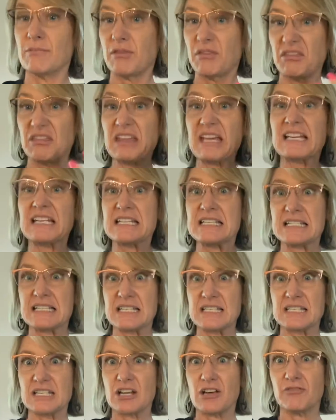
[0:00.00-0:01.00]

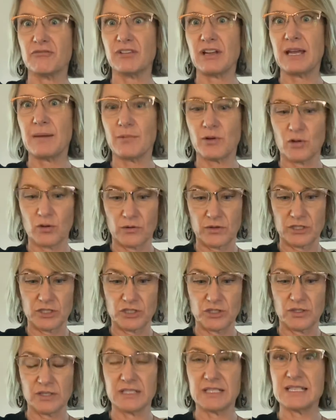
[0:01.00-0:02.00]
thicknesses of chemical that
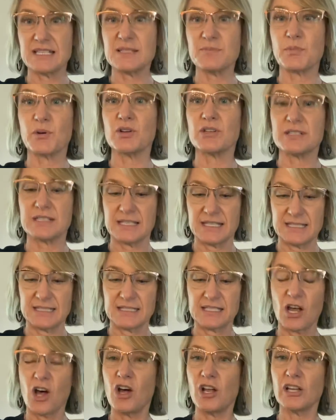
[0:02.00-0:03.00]
you can disperse. This
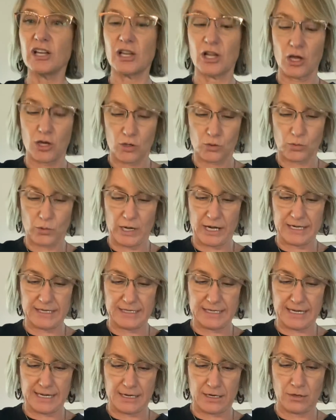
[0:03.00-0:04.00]
on low right
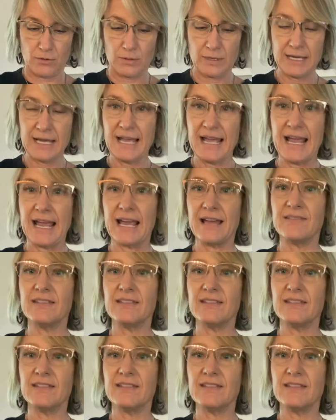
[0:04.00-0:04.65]
now, and